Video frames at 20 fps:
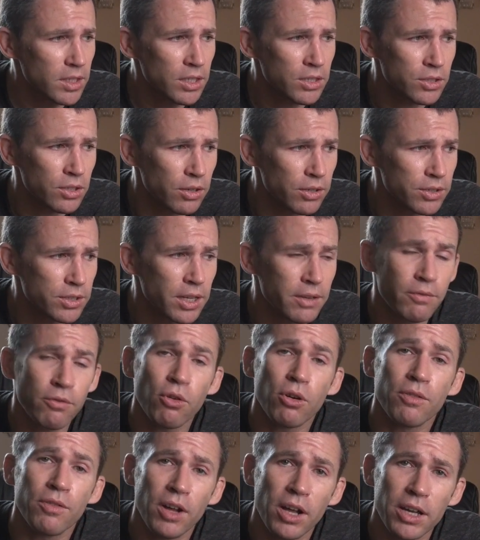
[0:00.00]
So it's on
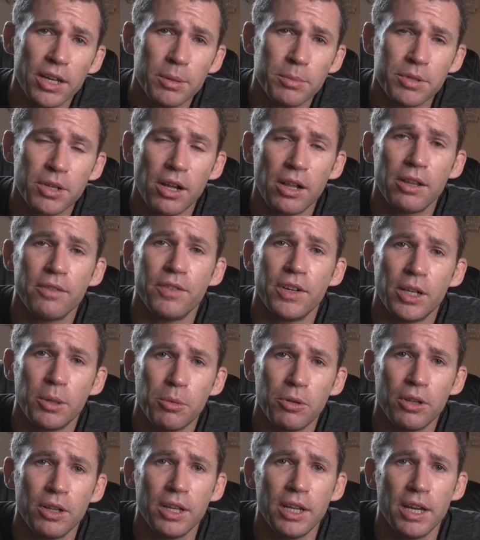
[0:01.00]
4 volumes, all
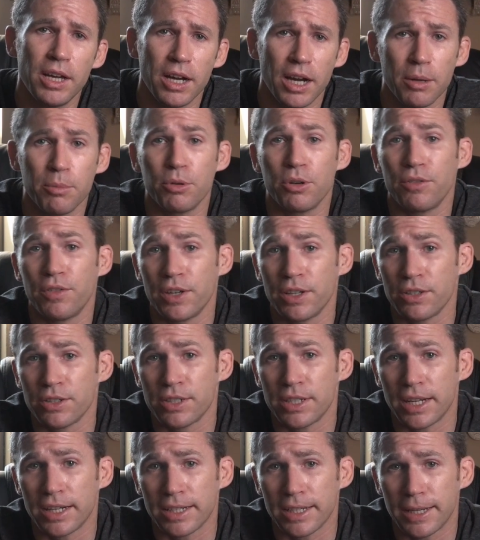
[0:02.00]
available on
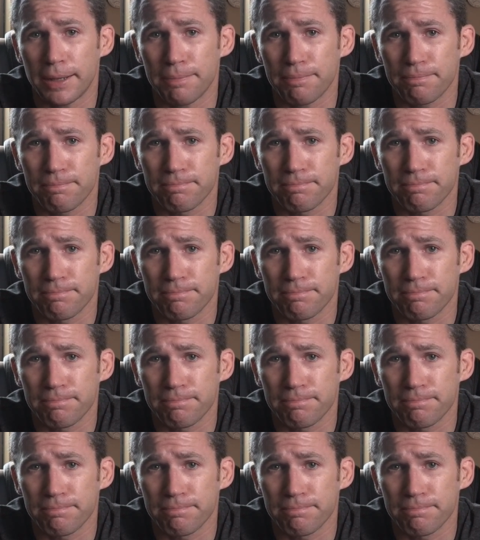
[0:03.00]
BudoVideos.com.